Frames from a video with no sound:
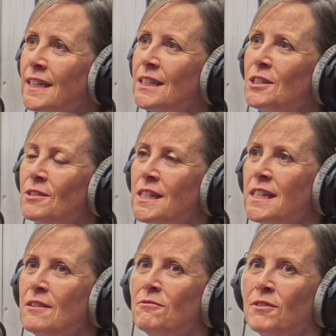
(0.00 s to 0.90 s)

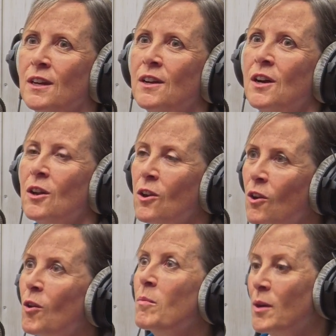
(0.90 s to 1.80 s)
iterative,
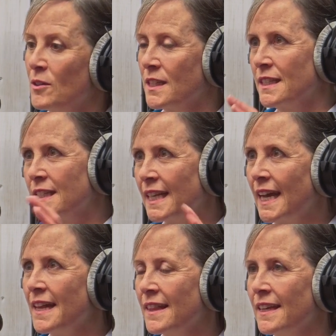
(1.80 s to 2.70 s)
long process to
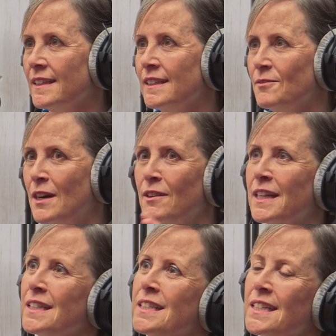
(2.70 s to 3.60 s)
get this very
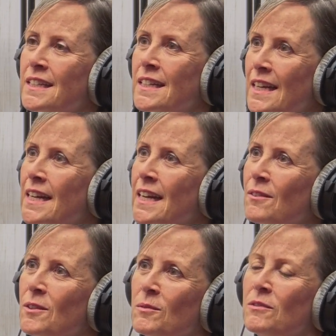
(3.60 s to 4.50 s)
considered layout
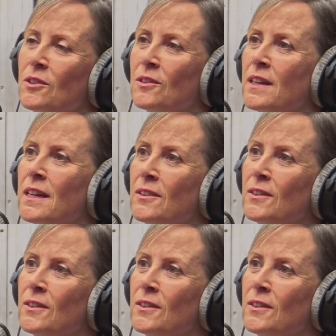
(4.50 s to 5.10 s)
that we've got now.